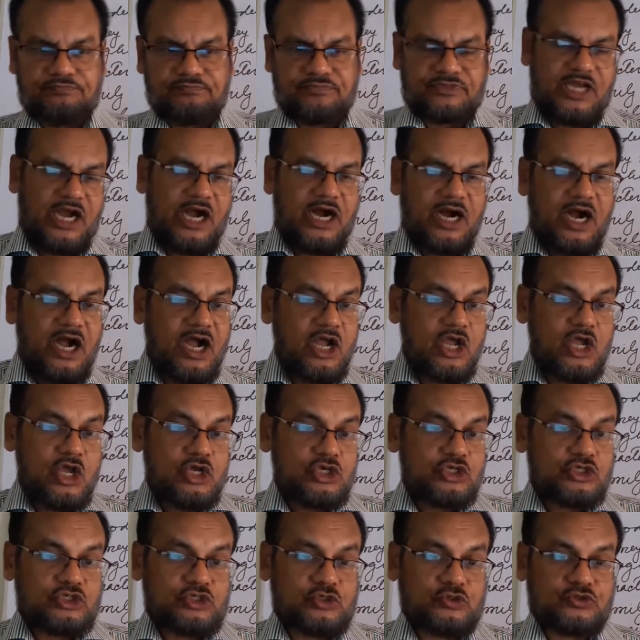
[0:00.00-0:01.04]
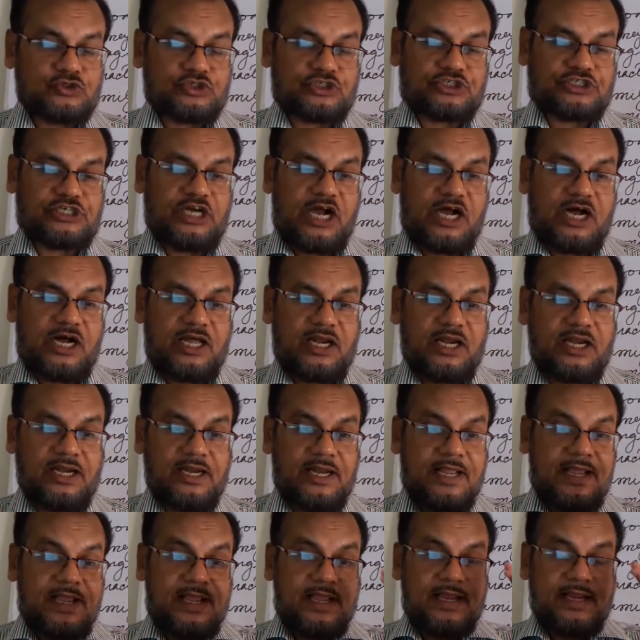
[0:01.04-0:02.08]
the
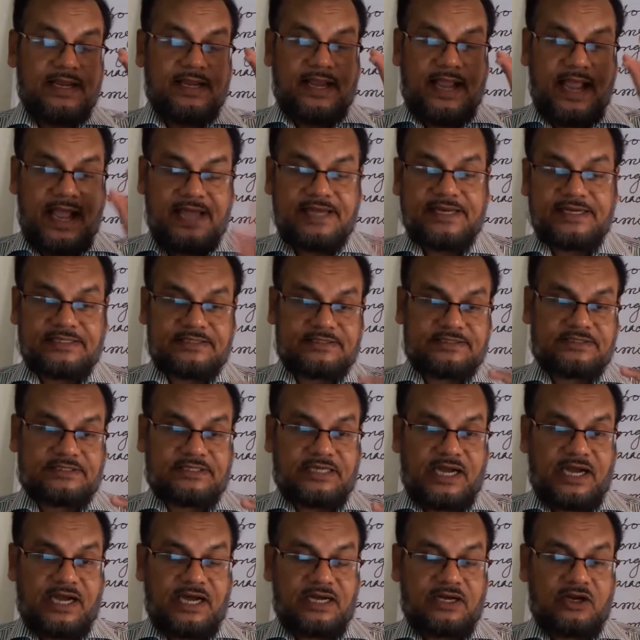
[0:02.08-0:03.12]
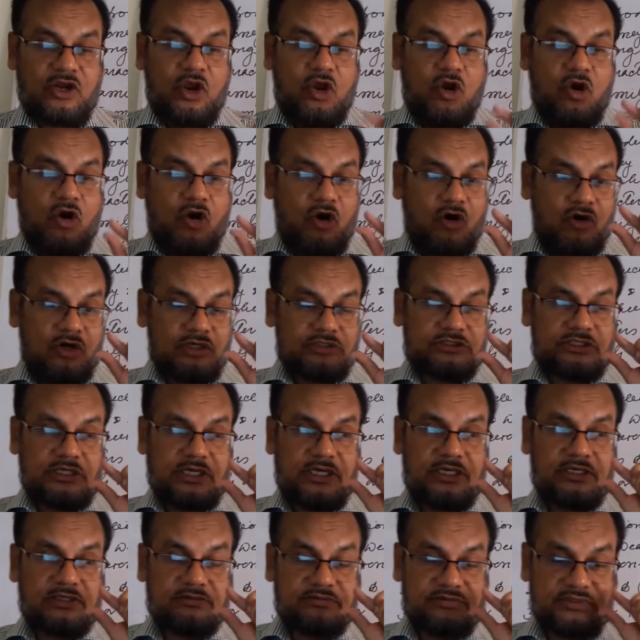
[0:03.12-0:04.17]
social character or
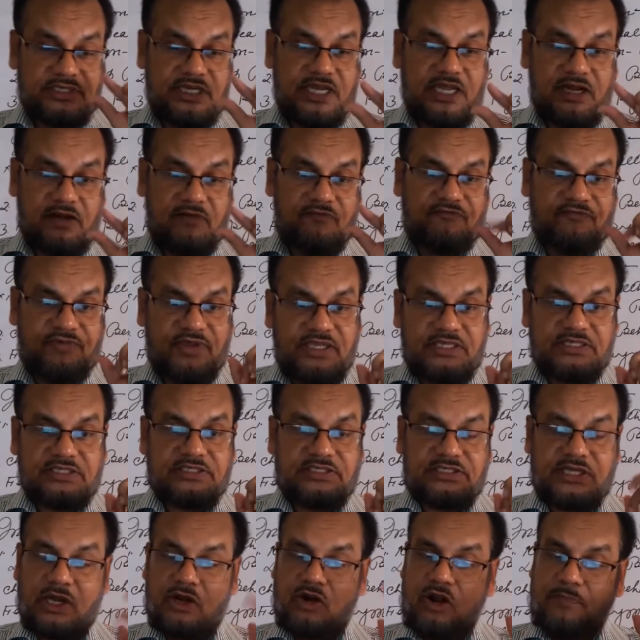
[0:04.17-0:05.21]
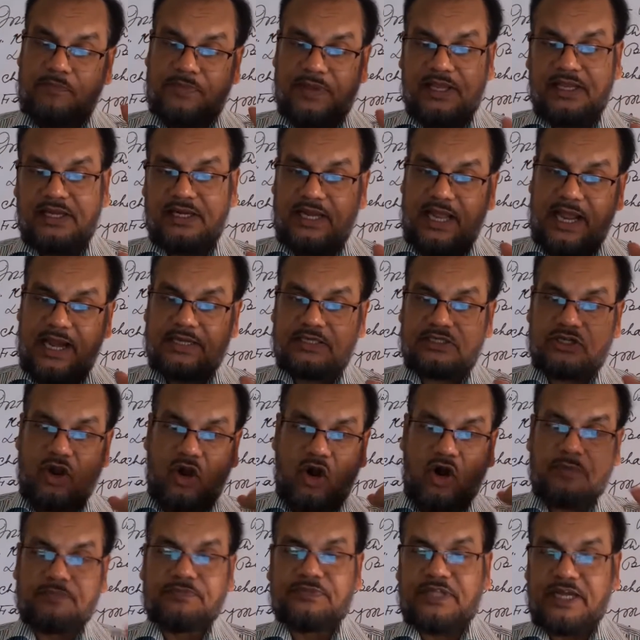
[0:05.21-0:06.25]
the real feature of England
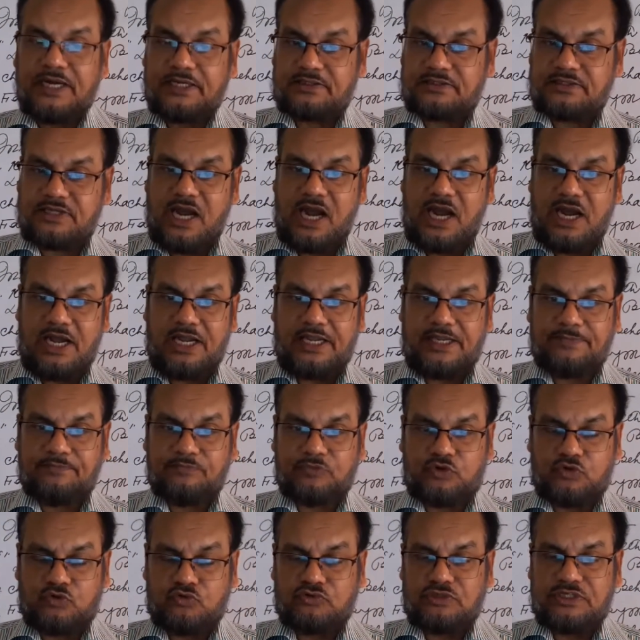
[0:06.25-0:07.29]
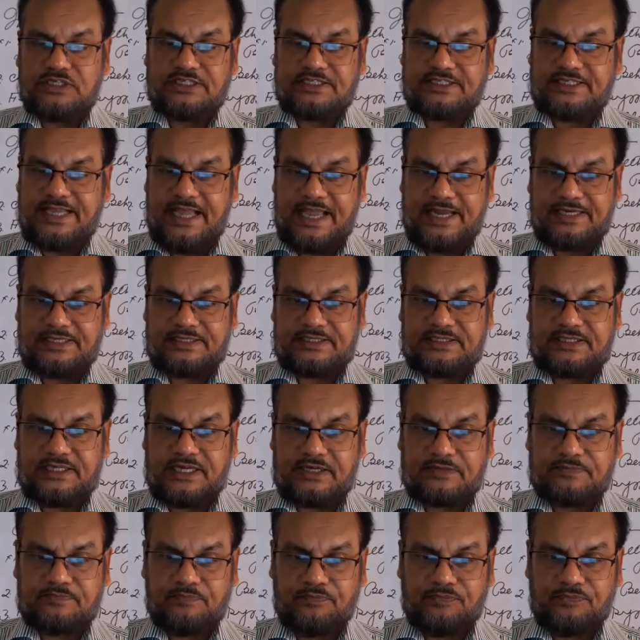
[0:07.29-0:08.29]
of that time through this character.